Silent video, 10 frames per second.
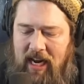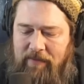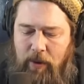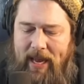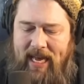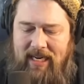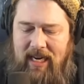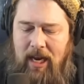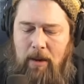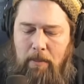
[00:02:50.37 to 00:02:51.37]
If you had
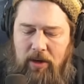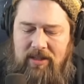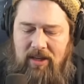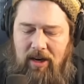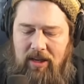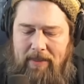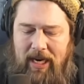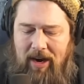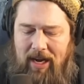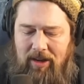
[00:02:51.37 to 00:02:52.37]
Murders of Karlov
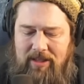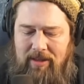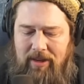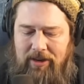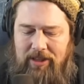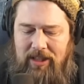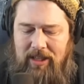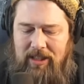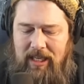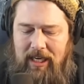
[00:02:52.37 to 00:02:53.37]
Manor, Outlaws of Thunder
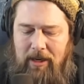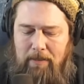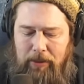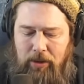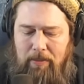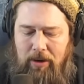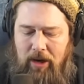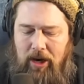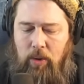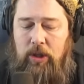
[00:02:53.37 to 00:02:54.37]
Junction,
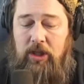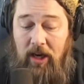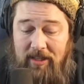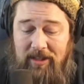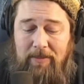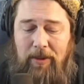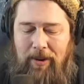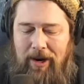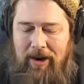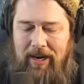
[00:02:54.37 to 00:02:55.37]
Bloomburrow,
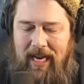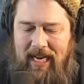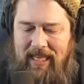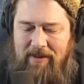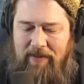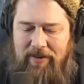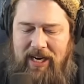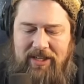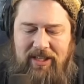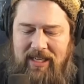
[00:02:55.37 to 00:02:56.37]
Duskmourn, and then
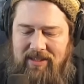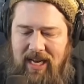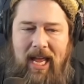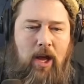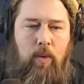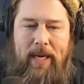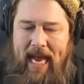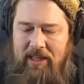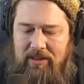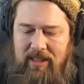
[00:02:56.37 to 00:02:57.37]
Foundations, we'd
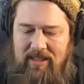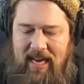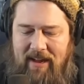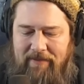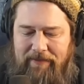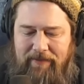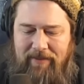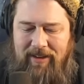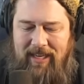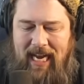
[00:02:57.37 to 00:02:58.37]
actually just have
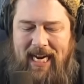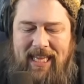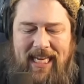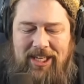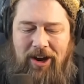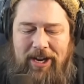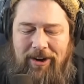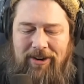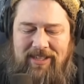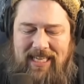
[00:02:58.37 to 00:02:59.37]
kind of the
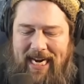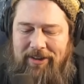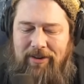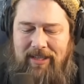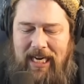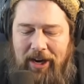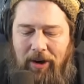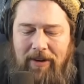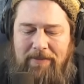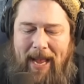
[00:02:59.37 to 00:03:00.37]
entire standard year
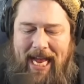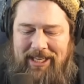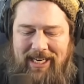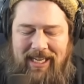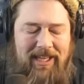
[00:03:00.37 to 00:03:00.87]
of Magic in the